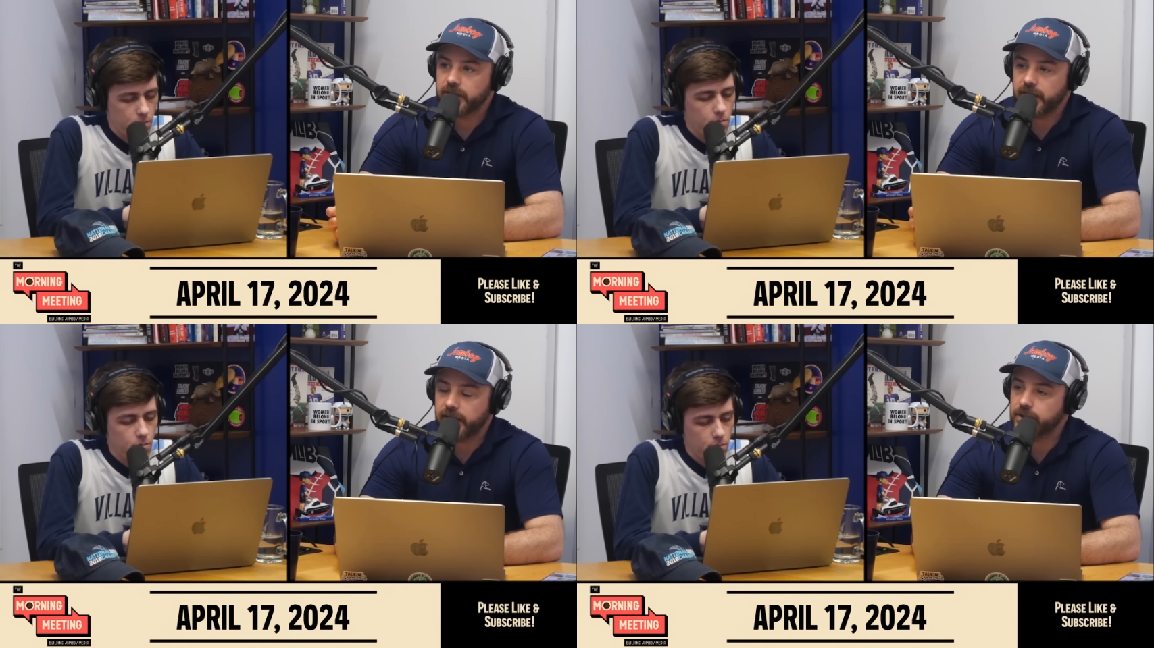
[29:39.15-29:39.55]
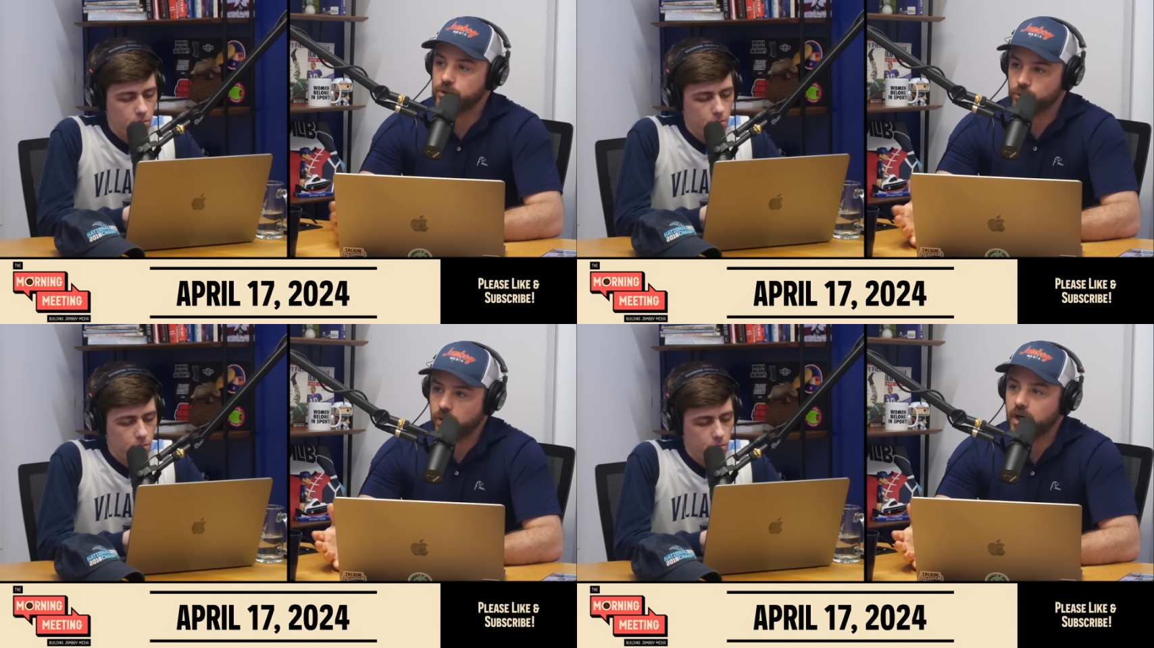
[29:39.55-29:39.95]
Speaker 1: and
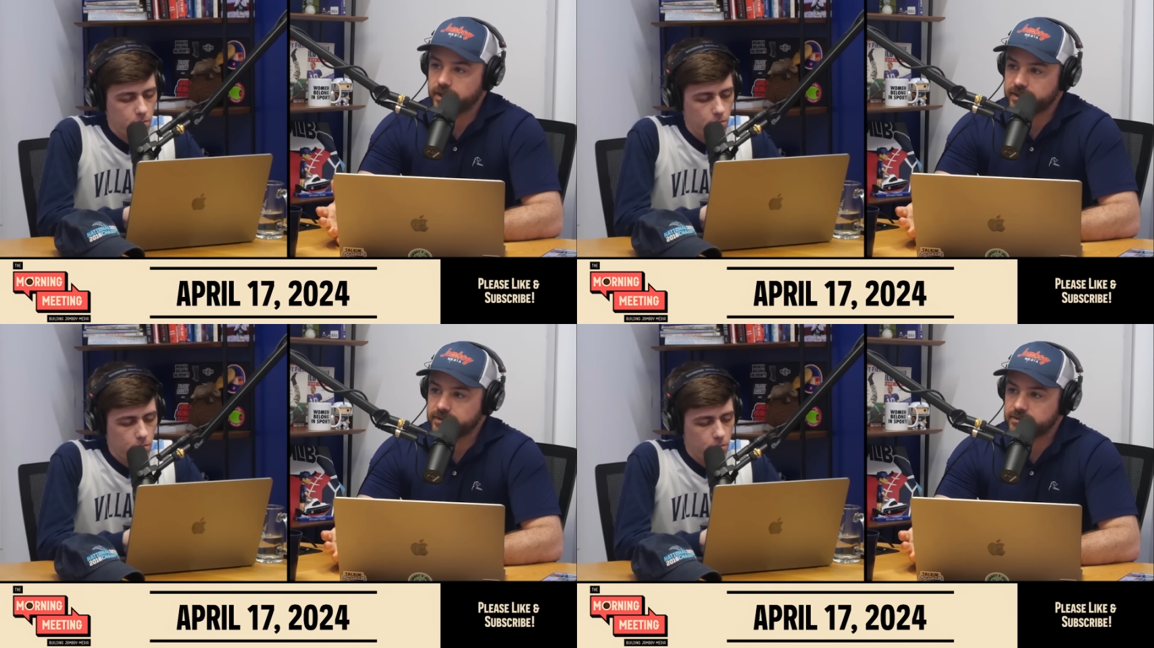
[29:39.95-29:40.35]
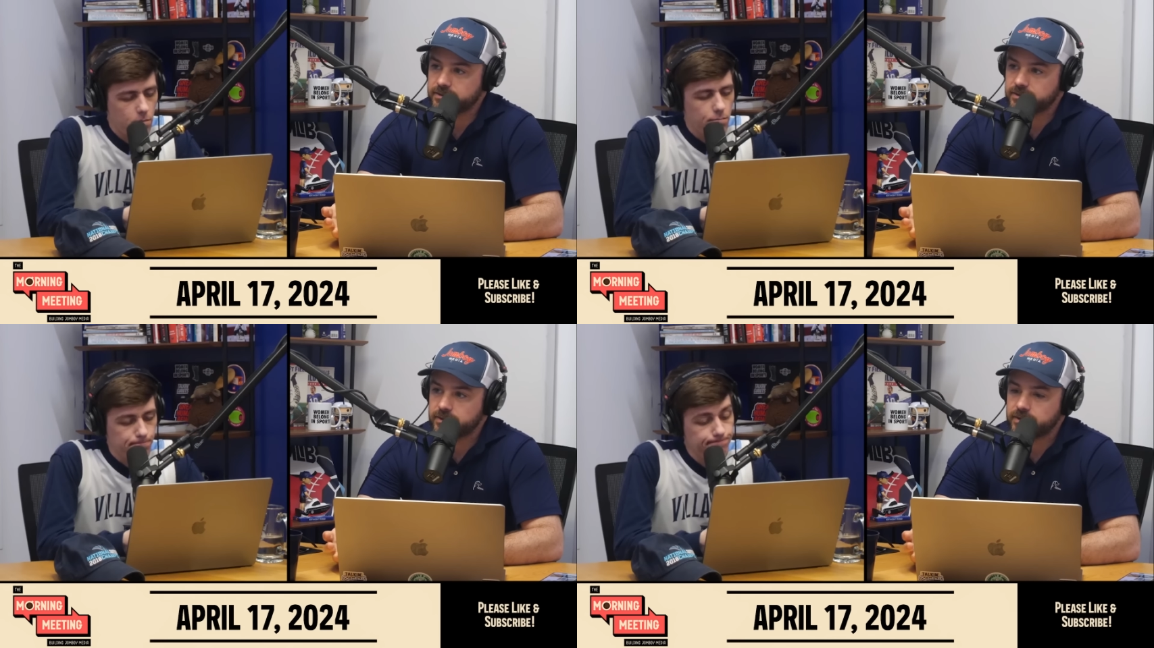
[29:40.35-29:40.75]
new audience.
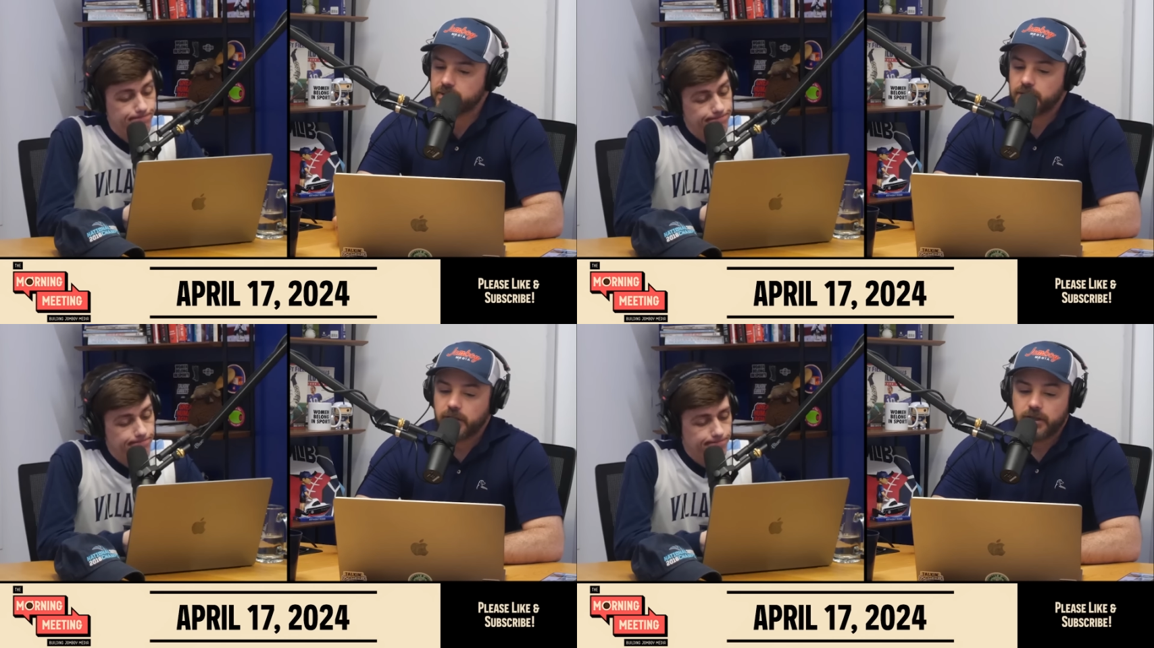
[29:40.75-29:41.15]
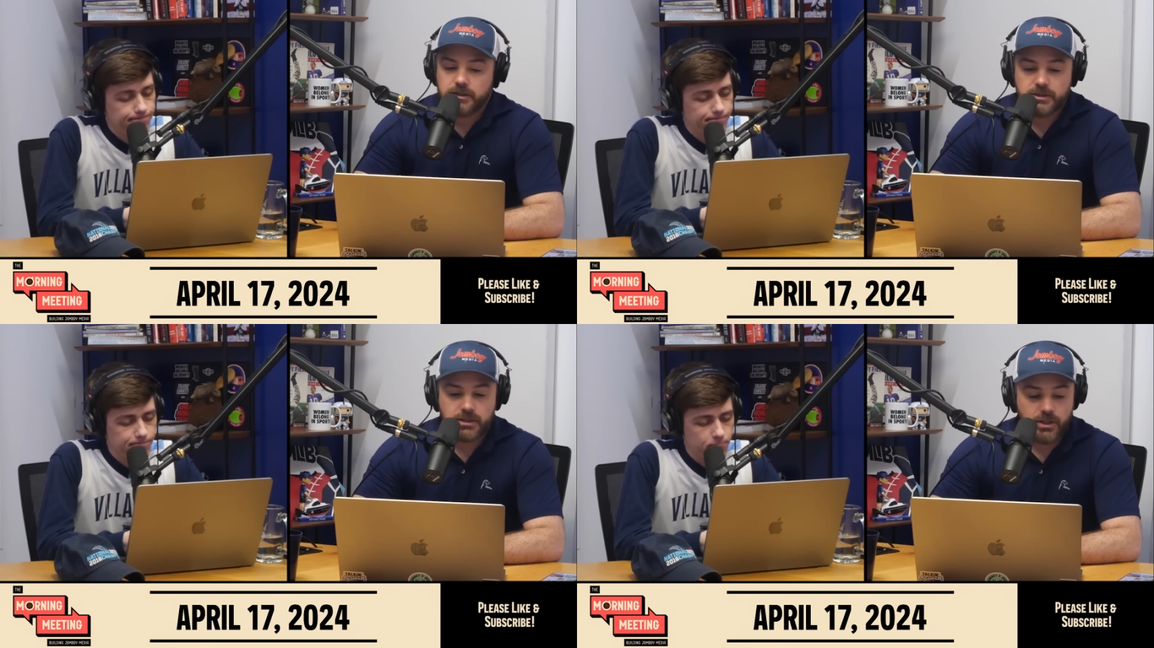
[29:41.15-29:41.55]

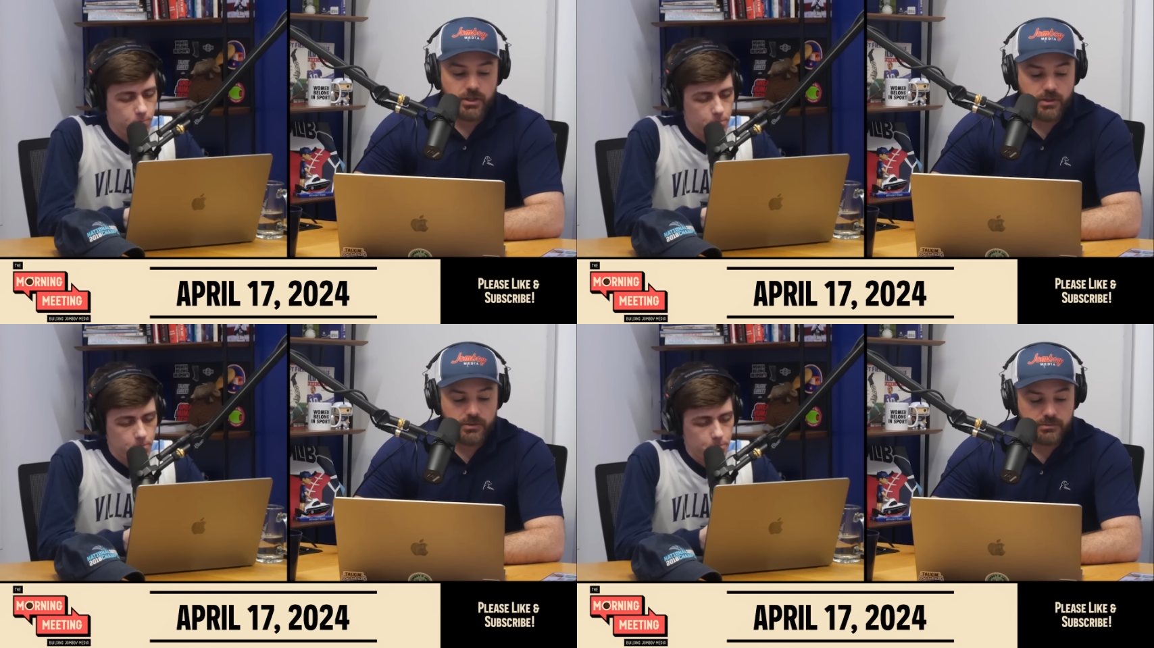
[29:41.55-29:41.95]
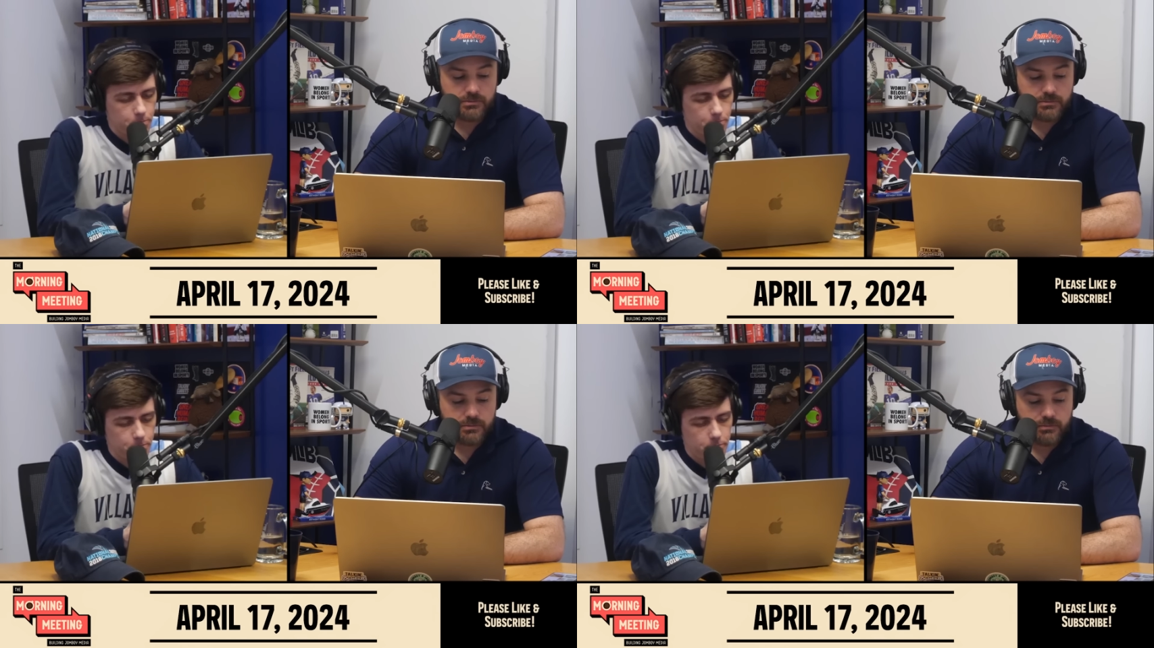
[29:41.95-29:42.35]
So